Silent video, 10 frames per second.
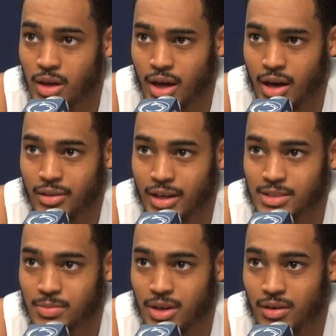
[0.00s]
Yeah,
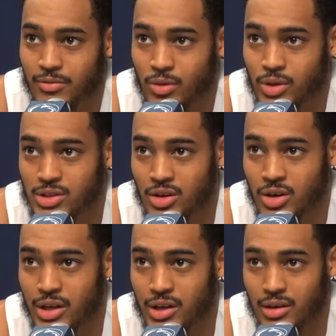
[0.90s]
that's been our focus
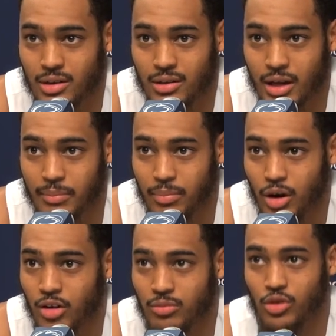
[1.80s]
all year, like
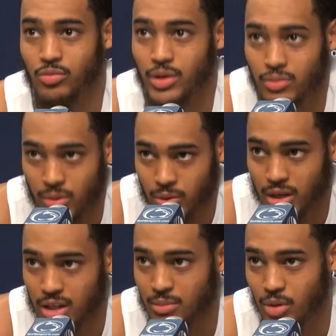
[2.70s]
ball movement. We
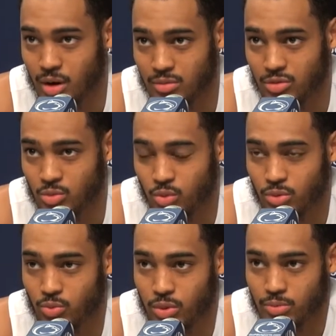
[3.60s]
want to get the ball
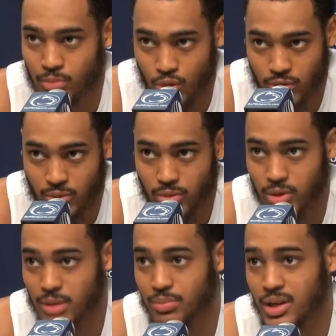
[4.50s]
moving. We
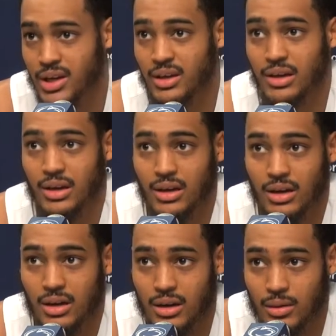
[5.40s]
want to play
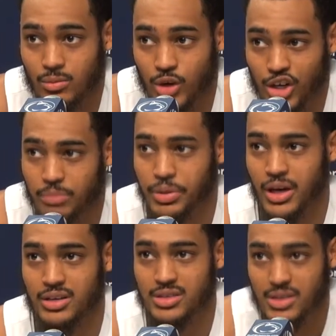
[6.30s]
with good
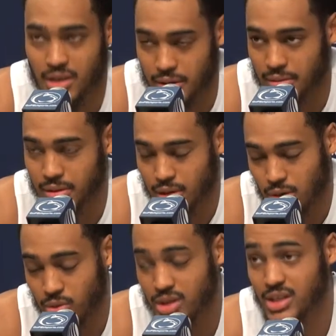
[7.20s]
pace, and
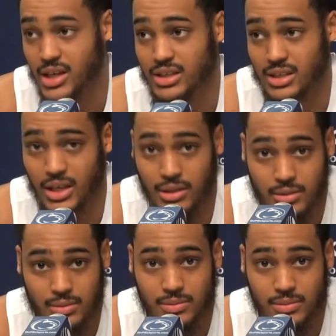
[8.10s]
we did that tonight.